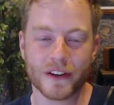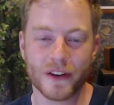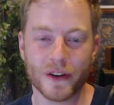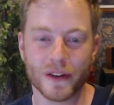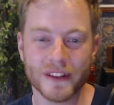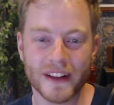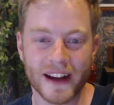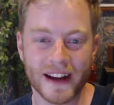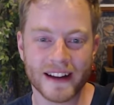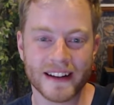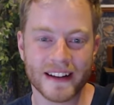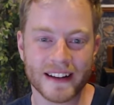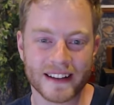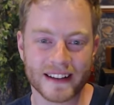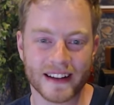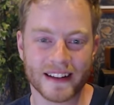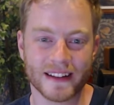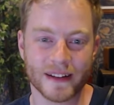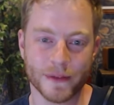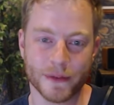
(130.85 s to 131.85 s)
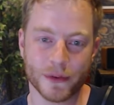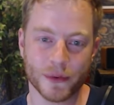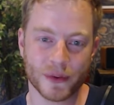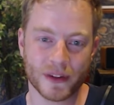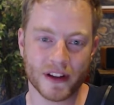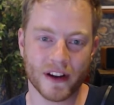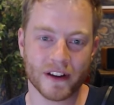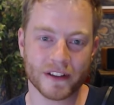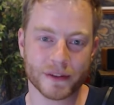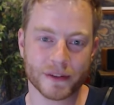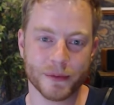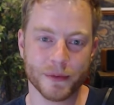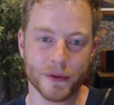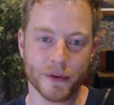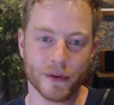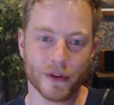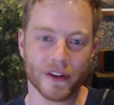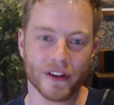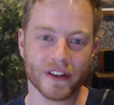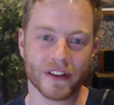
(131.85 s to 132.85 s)
You align incentives with the
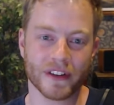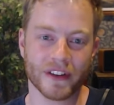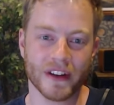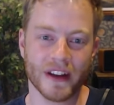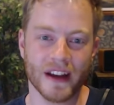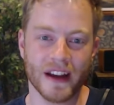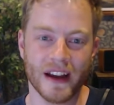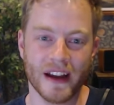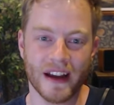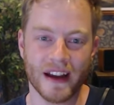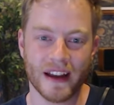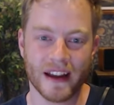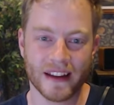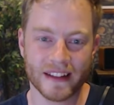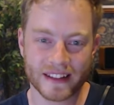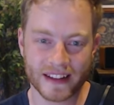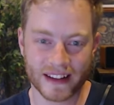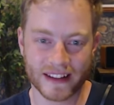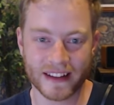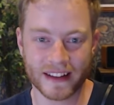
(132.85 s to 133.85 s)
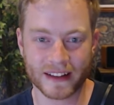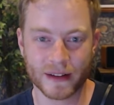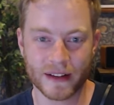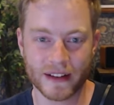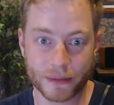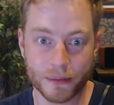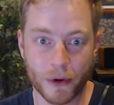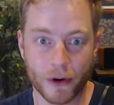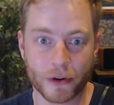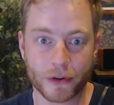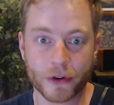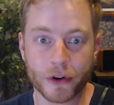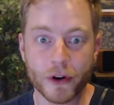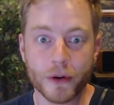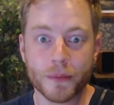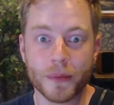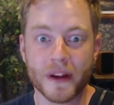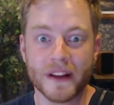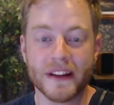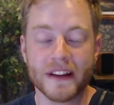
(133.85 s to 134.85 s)
entrepreneurs inside this small
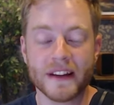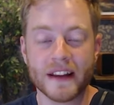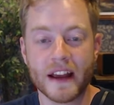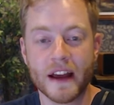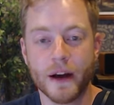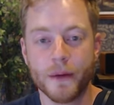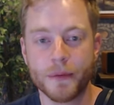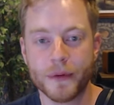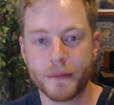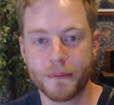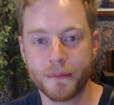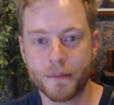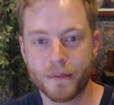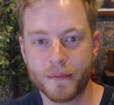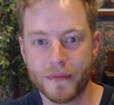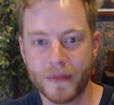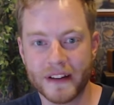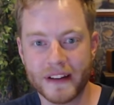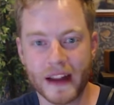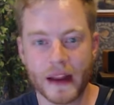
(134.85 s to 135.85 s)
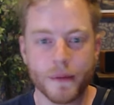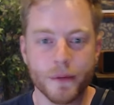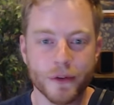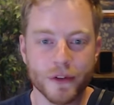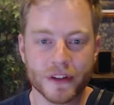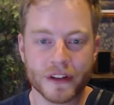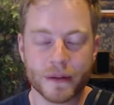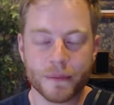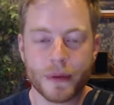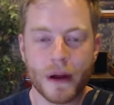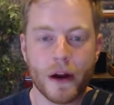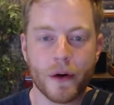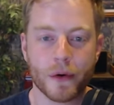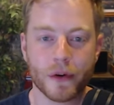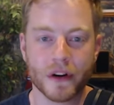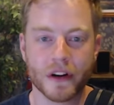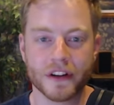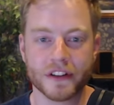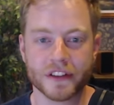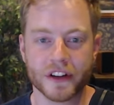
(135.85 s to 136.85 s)
group, and then they help them enable and
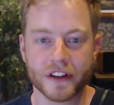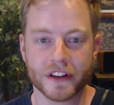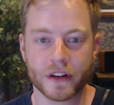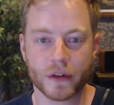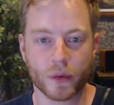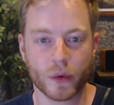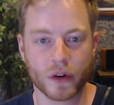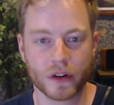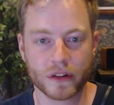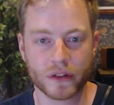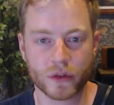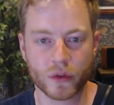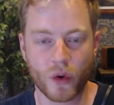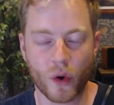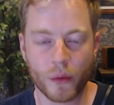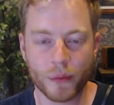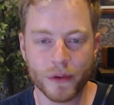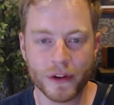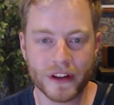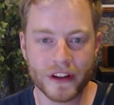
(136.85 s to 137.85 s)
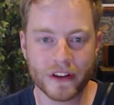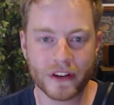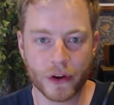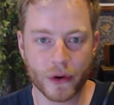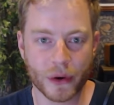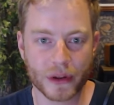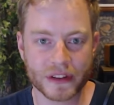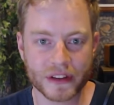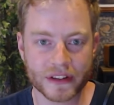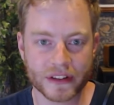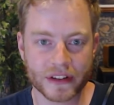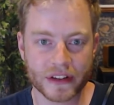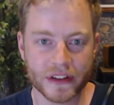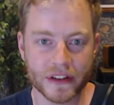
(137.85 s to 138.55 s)
empower each other, where normally you go at this